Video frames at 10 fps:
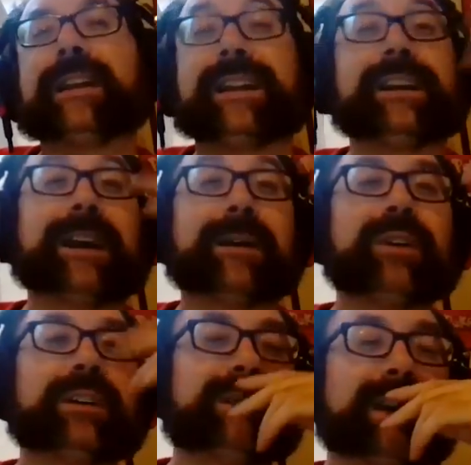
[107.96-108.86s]
and I kept
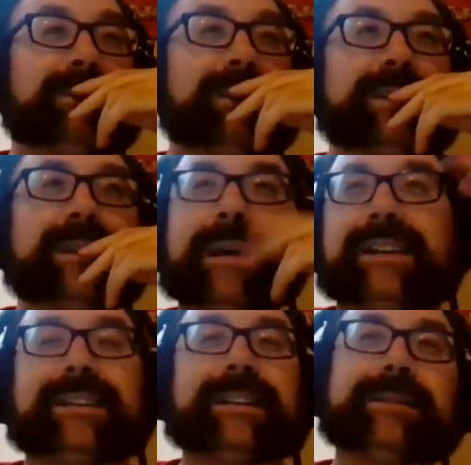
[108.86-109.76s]
using the
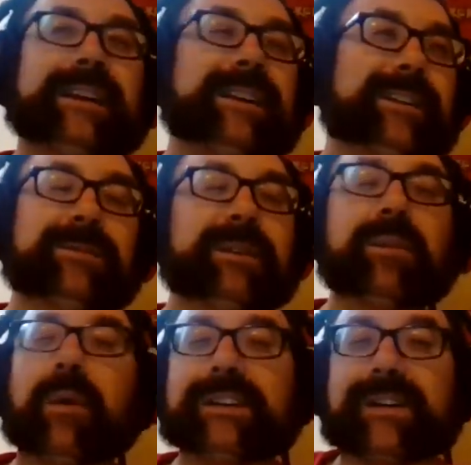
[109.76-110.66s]
mask because I was like, we
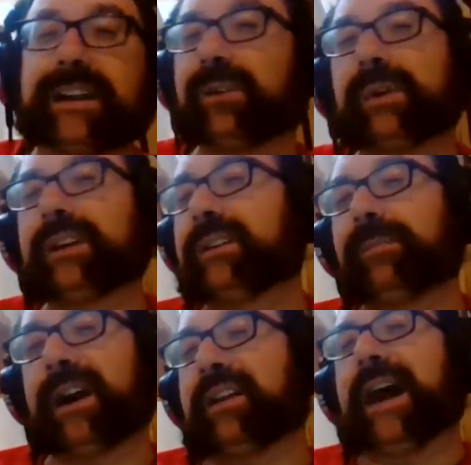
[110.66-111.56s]
would always find like
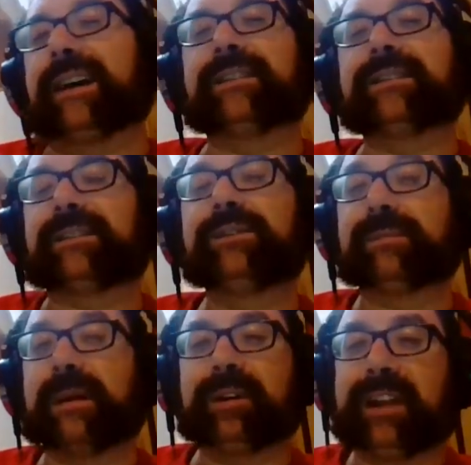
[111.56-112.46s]
weird male actors. You
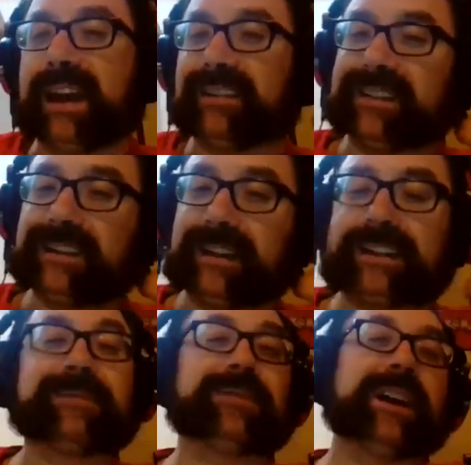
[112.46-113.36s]
remember that, right? Except for